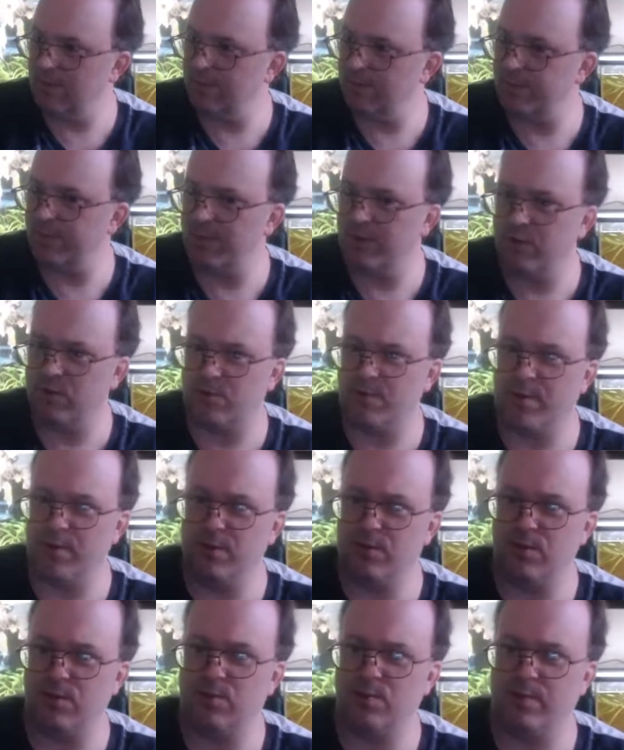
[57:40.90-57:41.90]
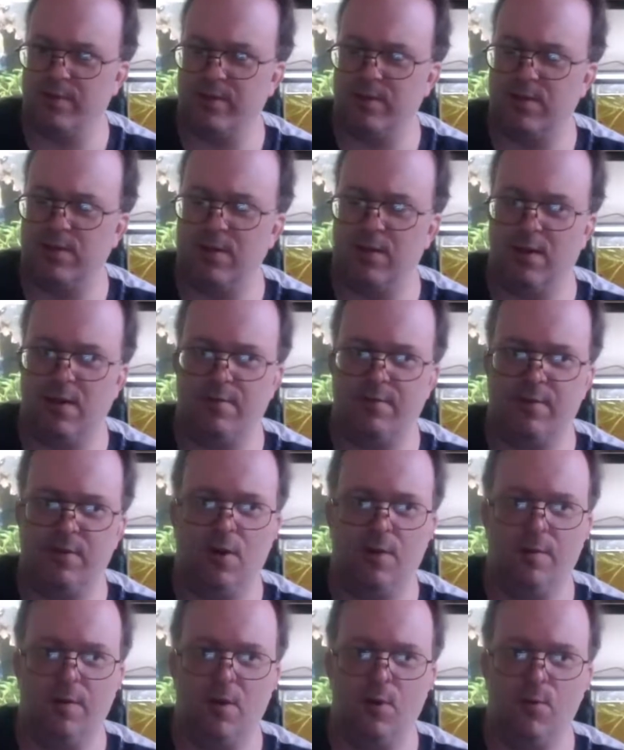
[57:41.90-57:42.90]
But I suppose it's one of the things. If you've
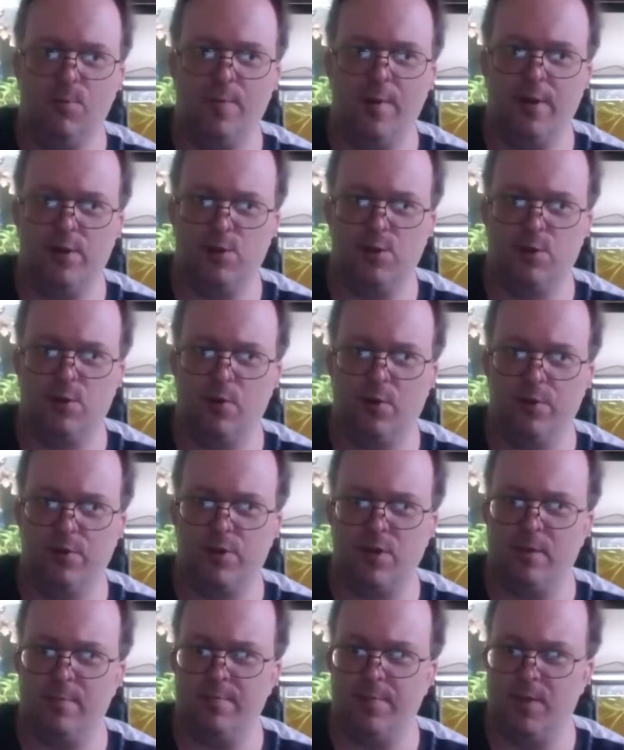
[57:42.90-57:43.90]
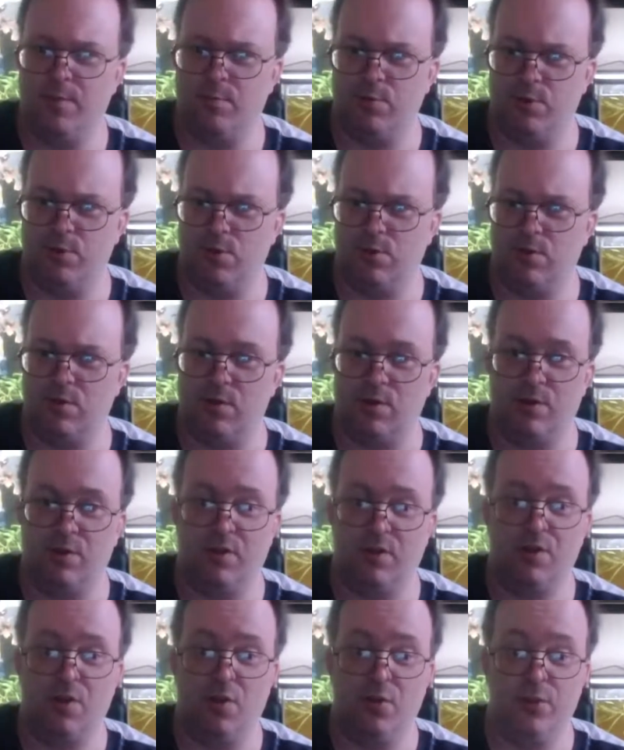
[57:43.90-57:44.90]
got a whole bunch of content, people just look at
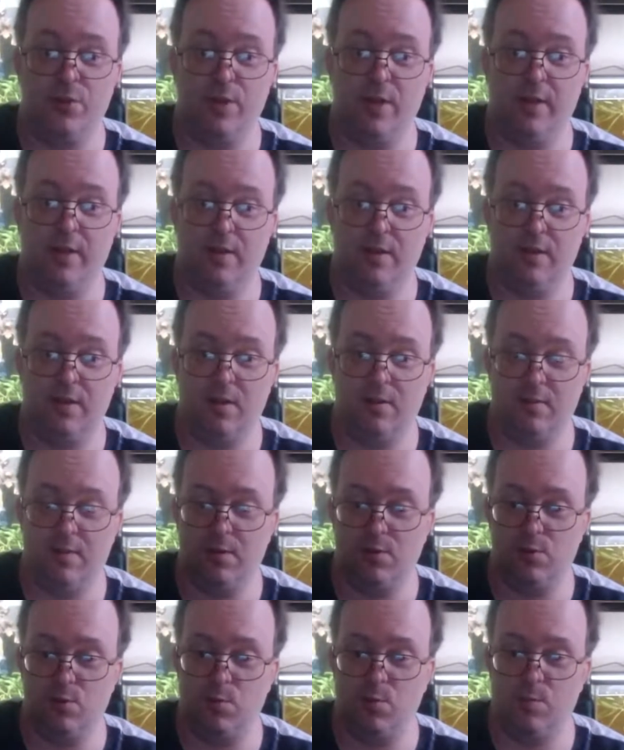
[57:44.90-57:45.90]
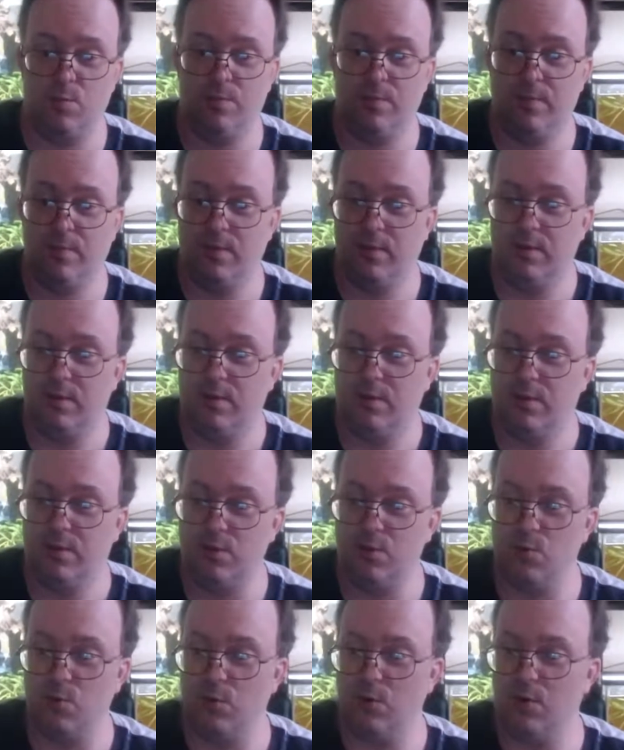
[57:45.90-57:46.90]
the content. They don't go to
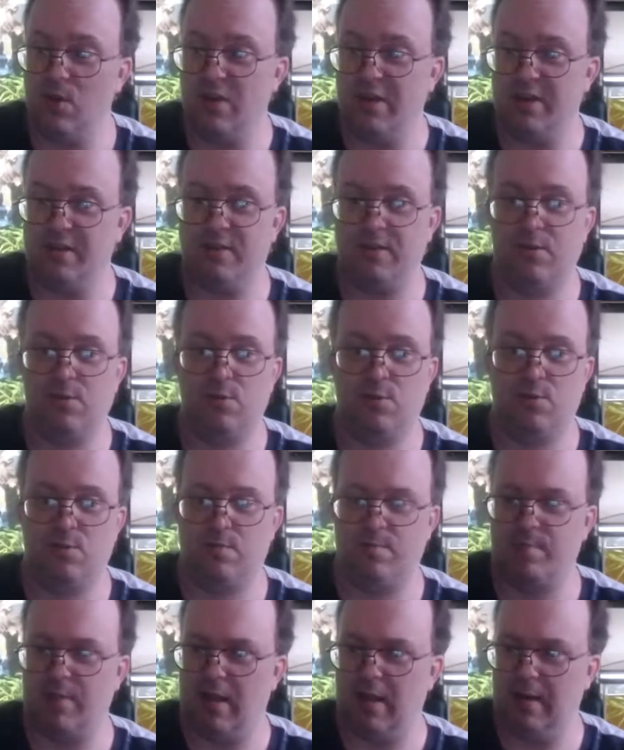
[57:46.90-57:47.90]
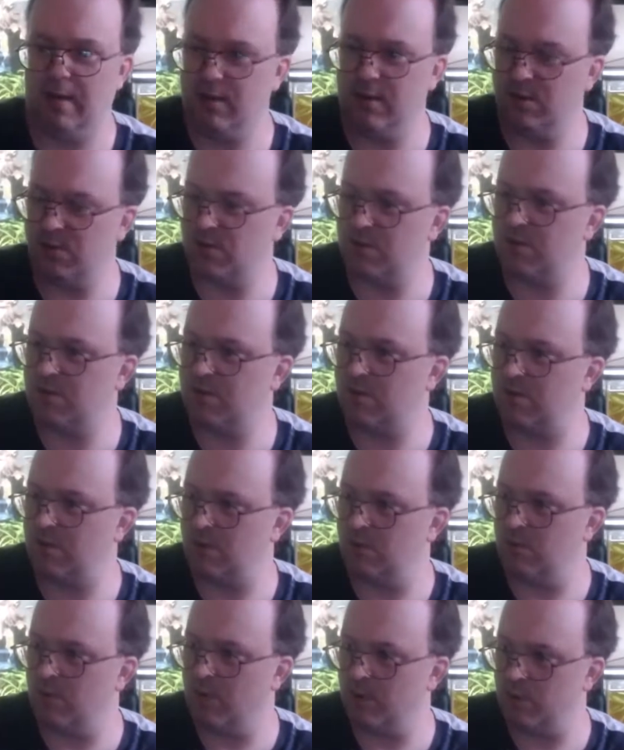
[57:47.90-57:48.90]
your liked playlists so
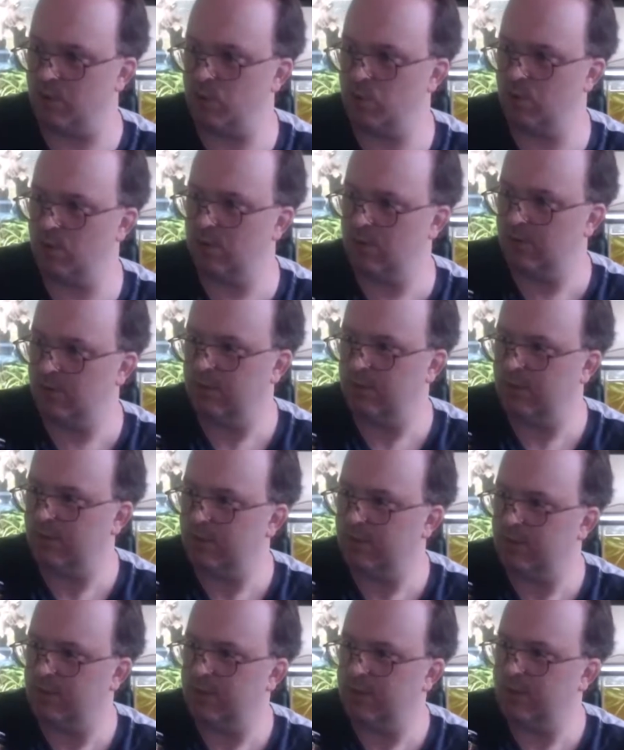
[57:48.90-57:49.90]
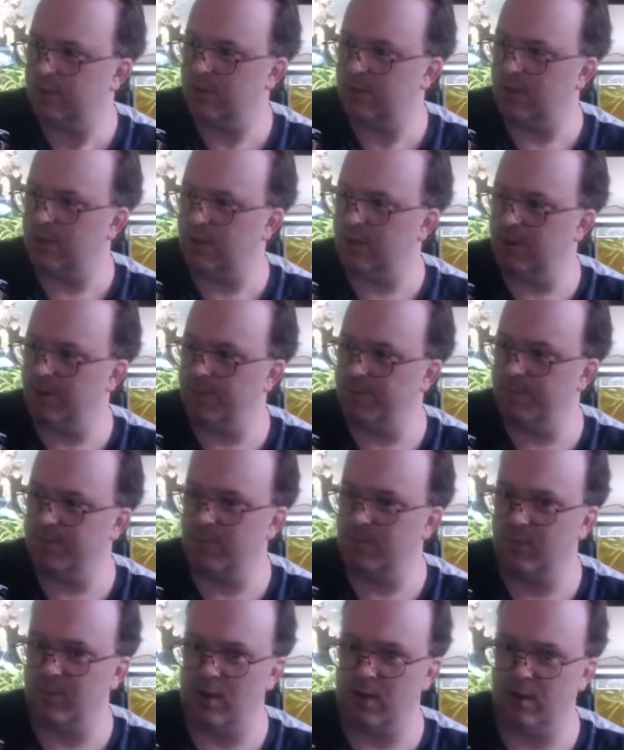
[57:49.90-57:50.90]
much. And
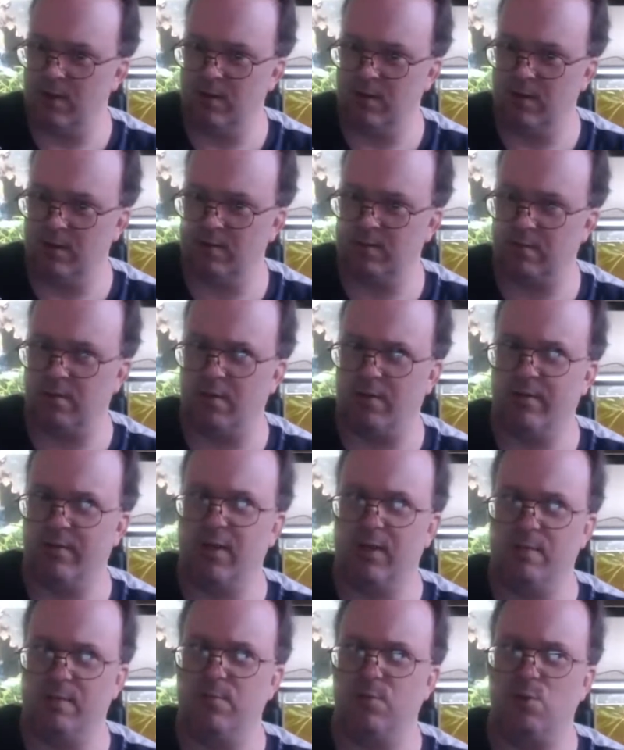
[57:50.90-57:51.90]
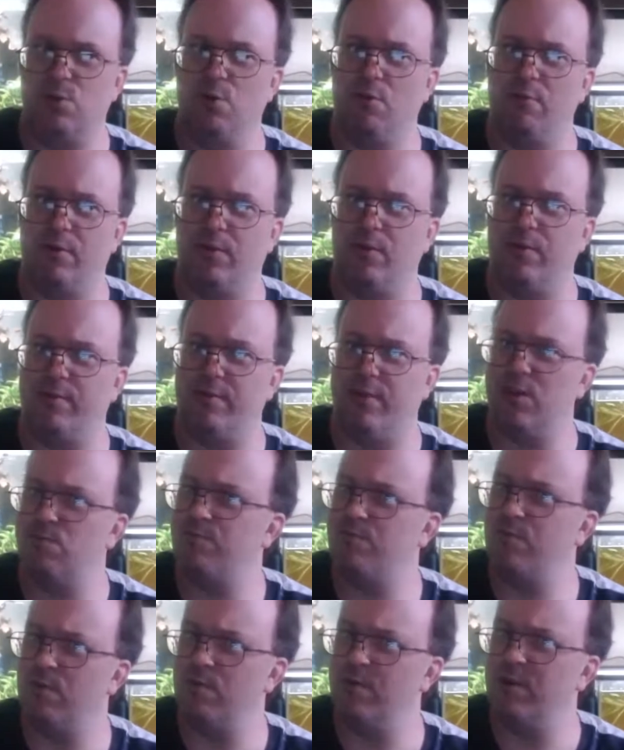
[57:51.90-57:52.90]
I think the majority of it is
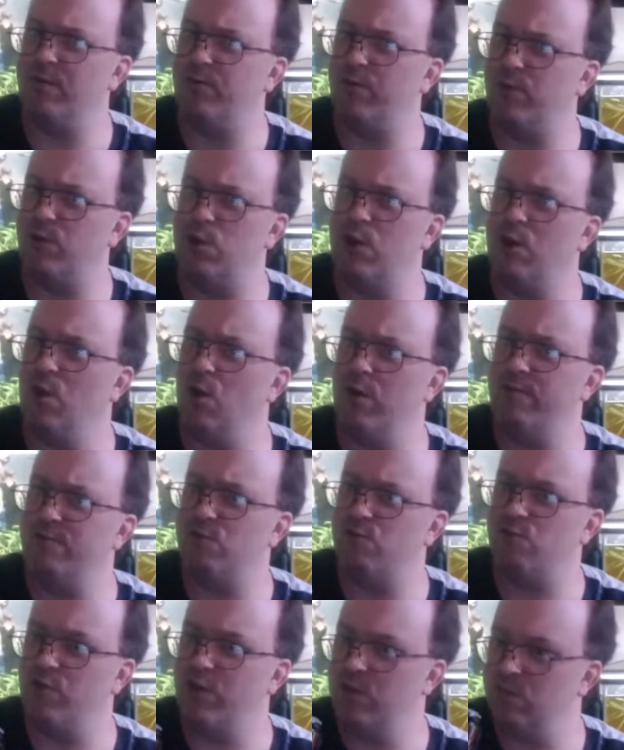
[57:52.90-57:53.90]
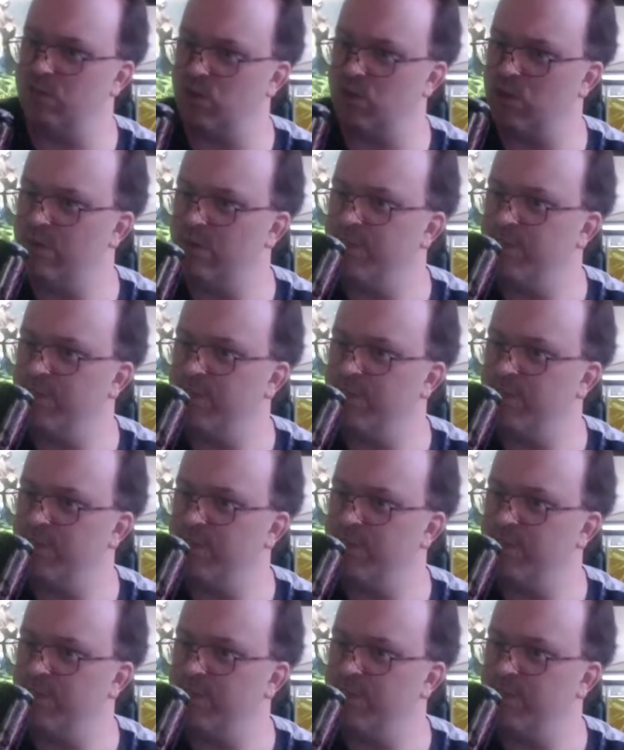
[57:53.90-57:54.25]
probably fishy live streams.